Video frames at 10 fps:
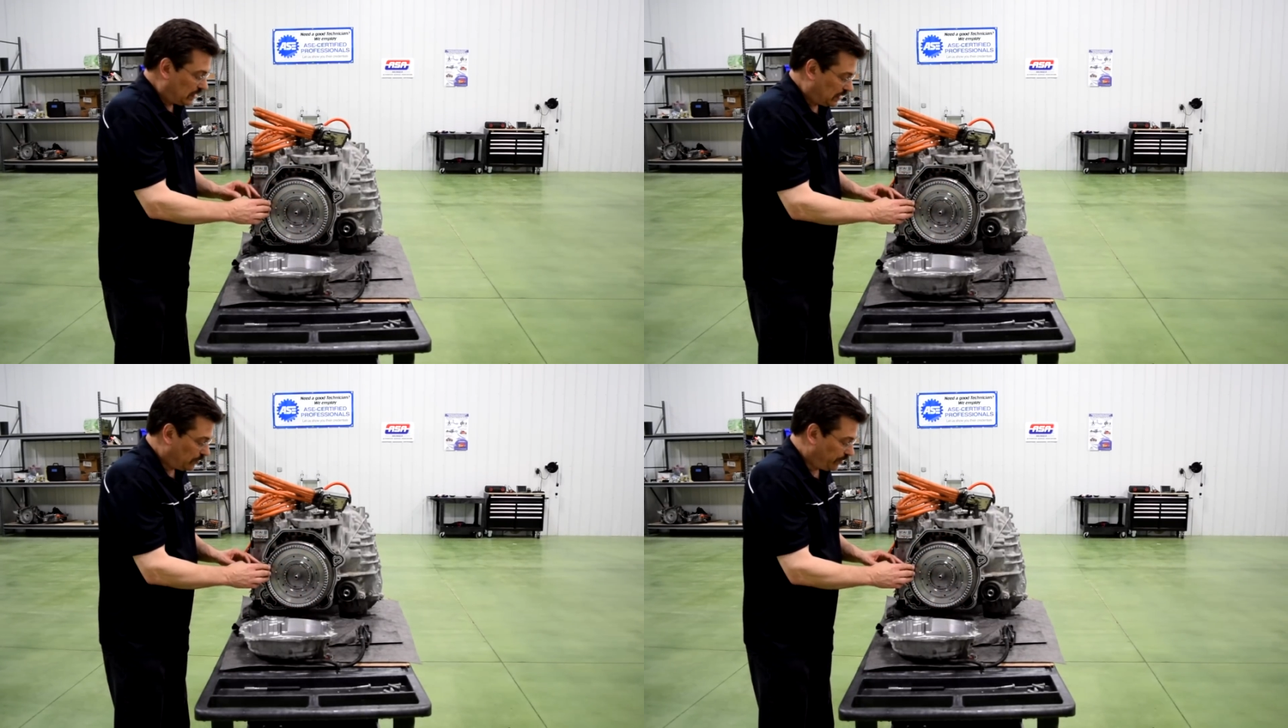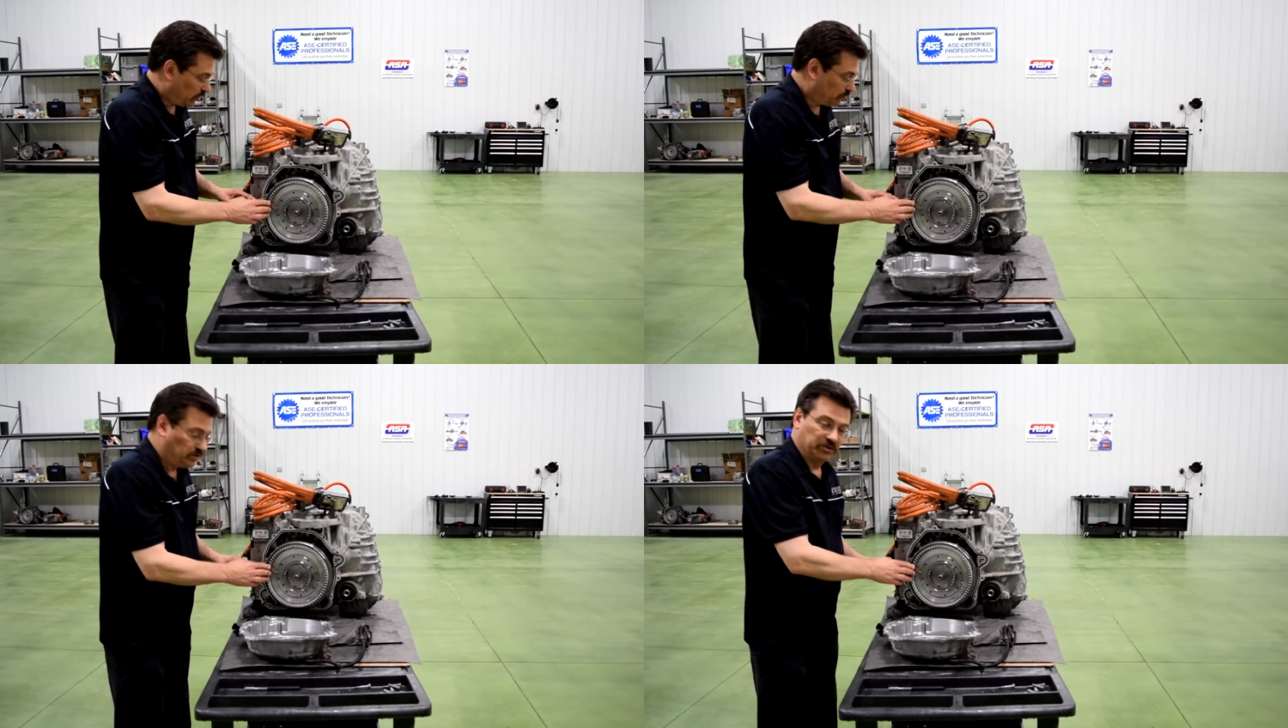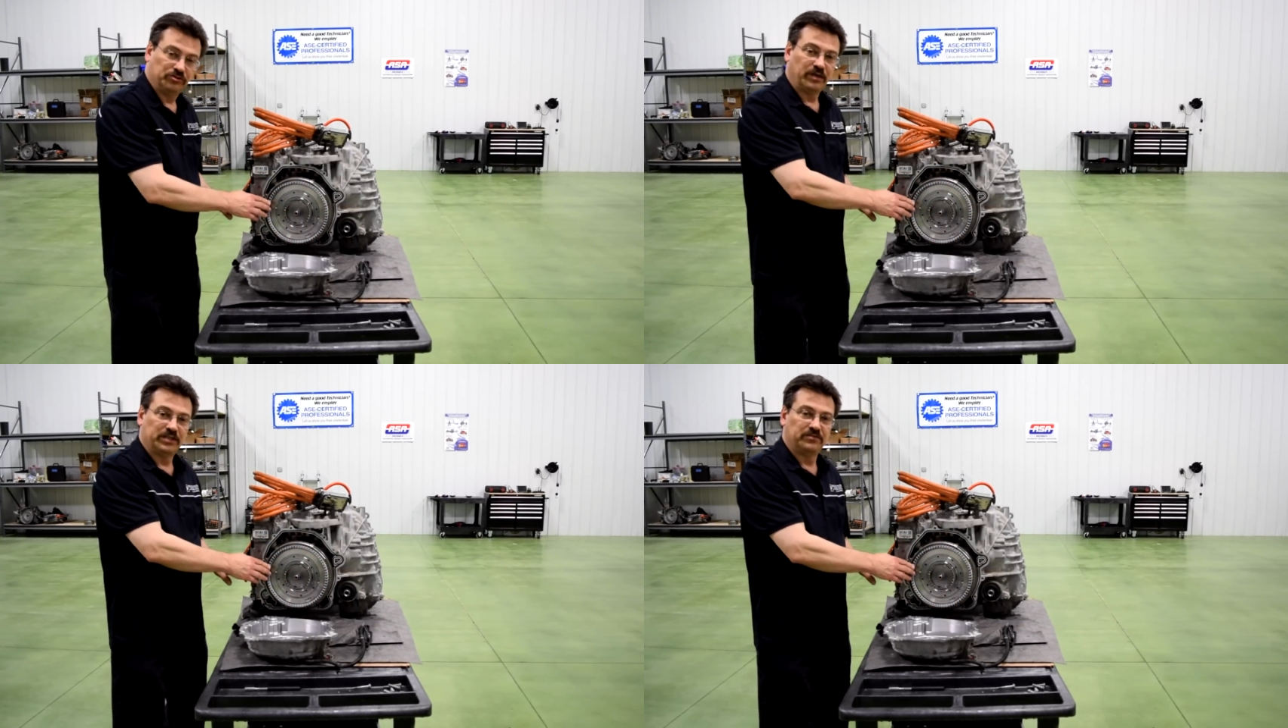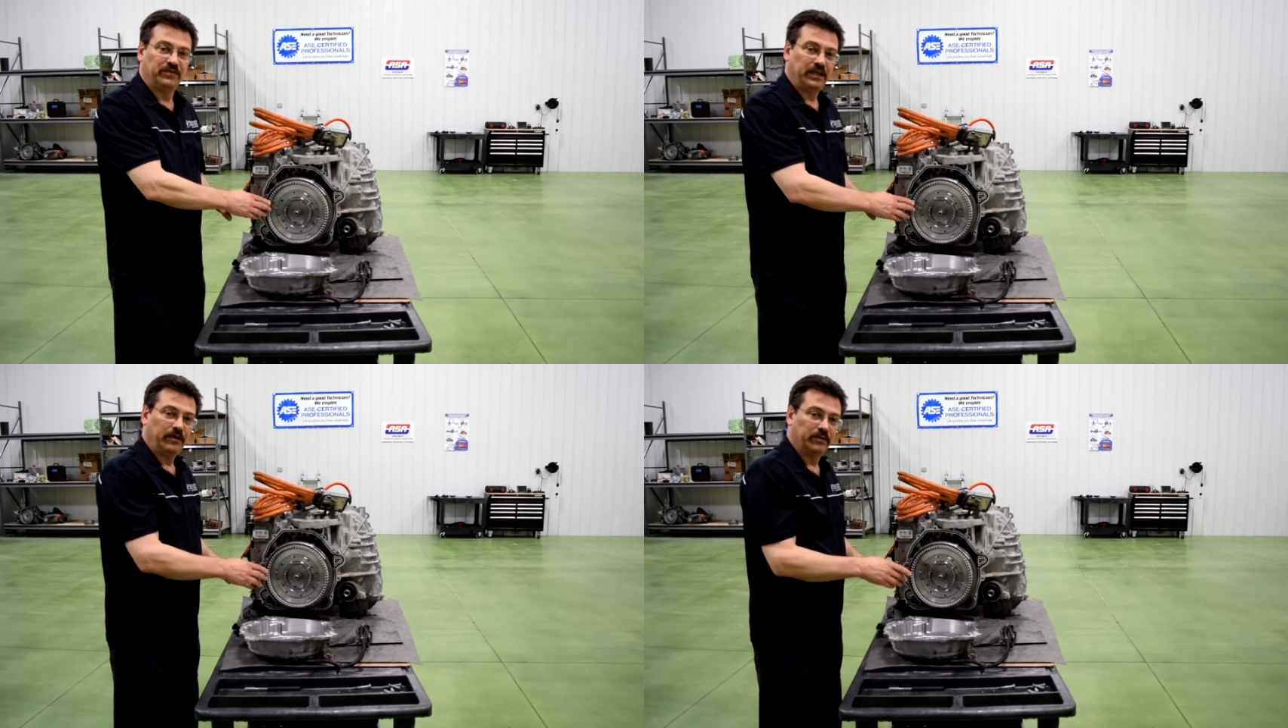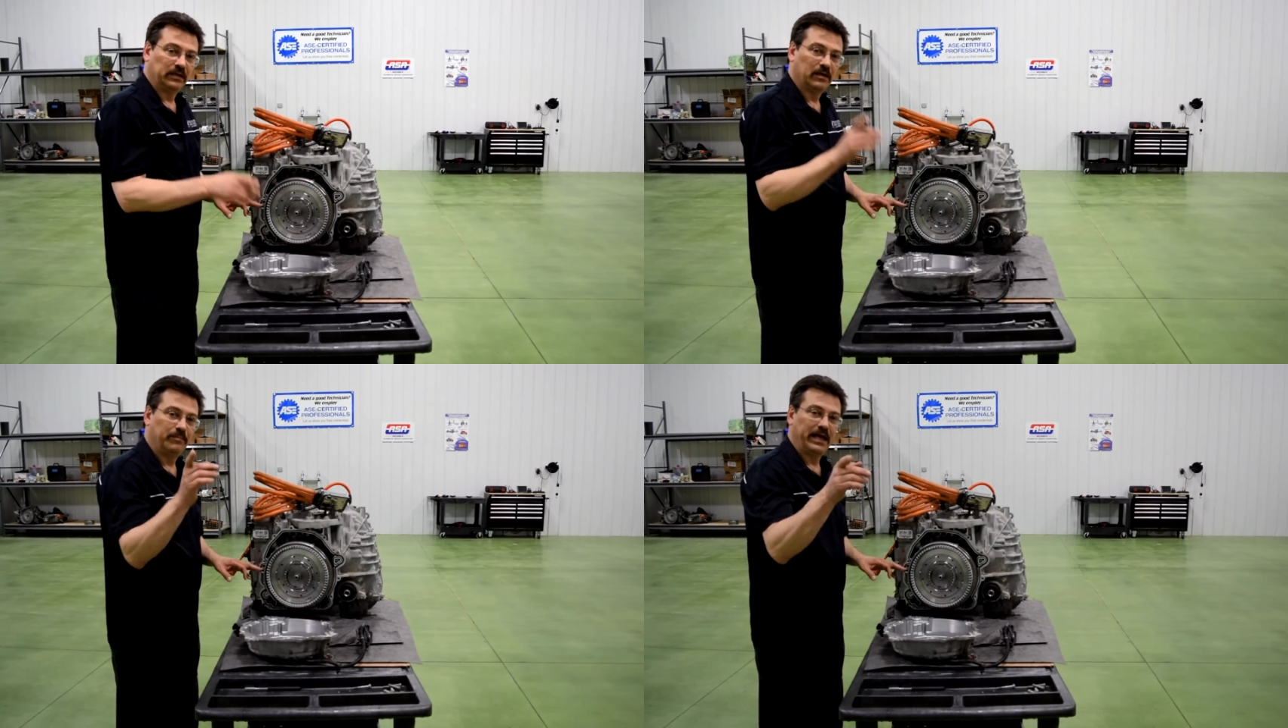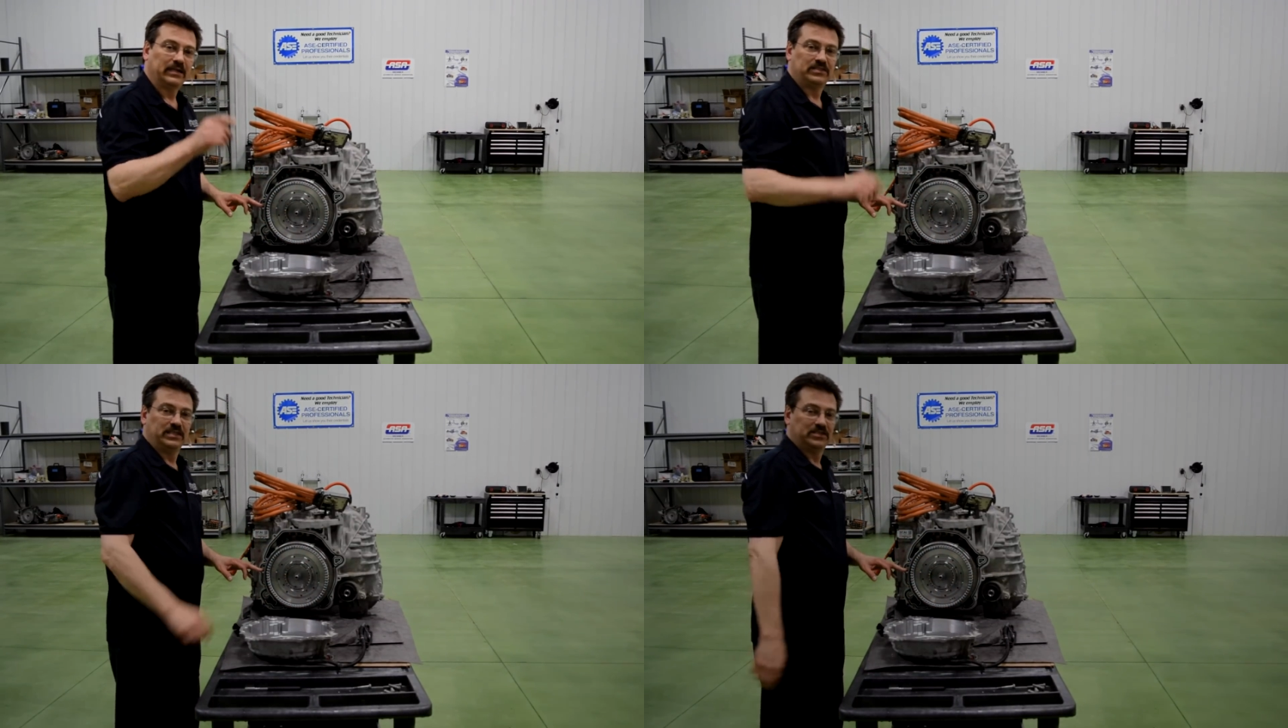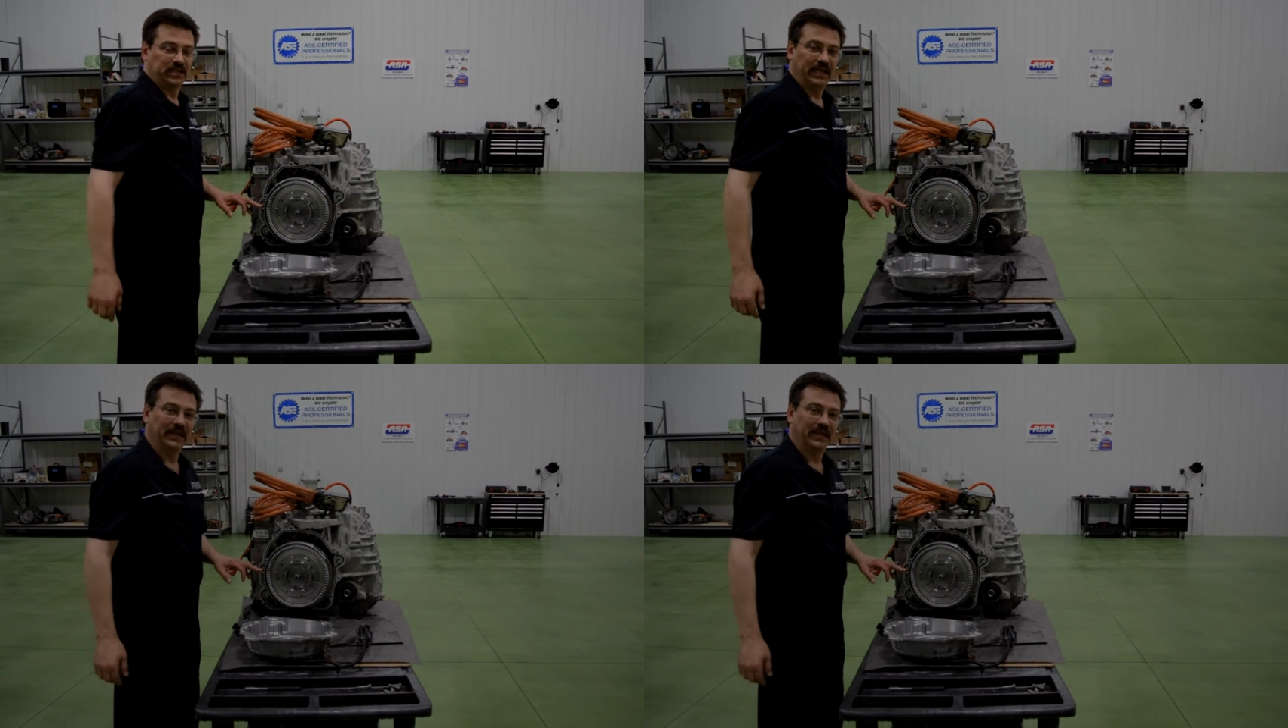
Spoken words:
We hope you enjoy this video and come back and see us again.